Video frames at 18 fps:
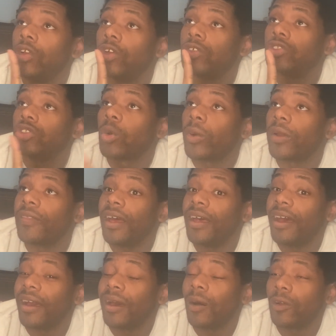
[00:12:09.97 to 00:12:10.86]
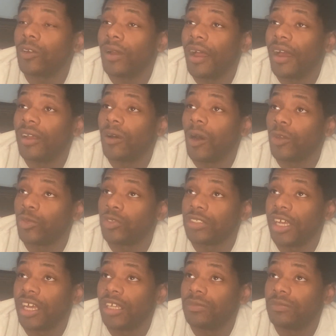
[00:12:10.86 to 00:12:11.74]
During that, I had
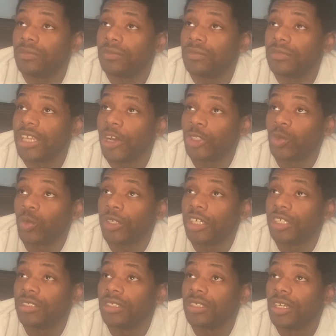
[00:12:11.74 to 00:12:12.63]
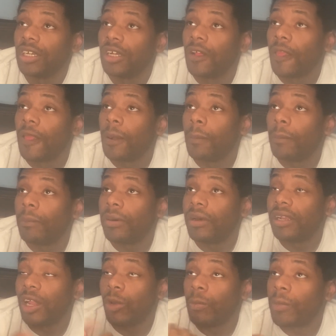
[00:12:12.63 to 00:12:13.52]
ultrasound. That was weird,
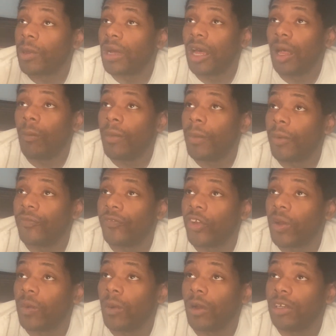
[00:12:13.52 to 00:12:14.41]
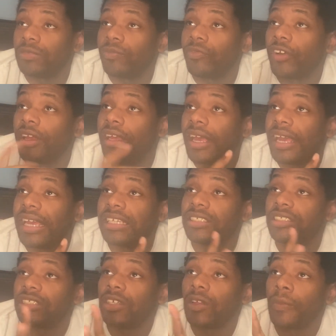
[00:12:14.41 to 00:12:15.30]
but I don't remember it very well because I'm very
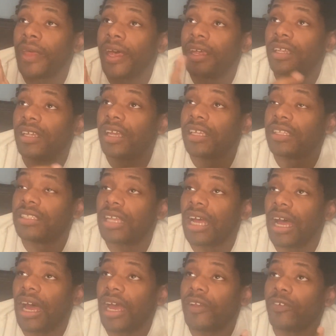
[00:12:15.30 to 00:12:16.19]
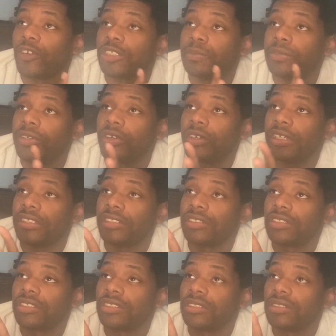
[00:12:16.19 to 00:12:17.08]
hazy on that entire
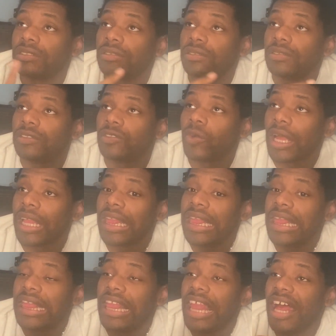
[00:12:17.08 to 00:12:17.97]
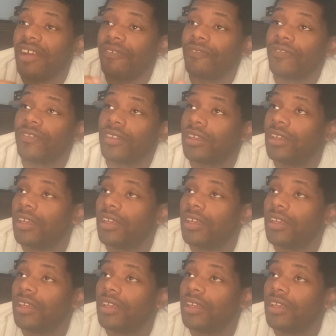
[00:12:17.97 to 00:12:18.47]
experience until I left